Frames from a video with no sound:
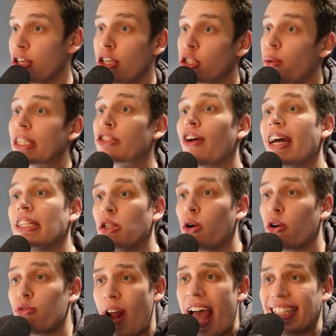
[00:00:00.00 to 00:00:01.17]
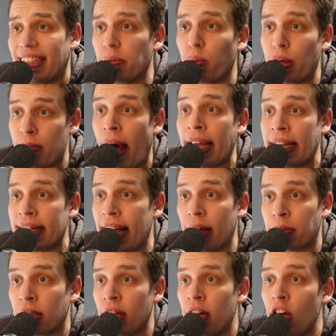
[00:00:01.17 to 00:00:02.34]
so I tried to harass him with my adept,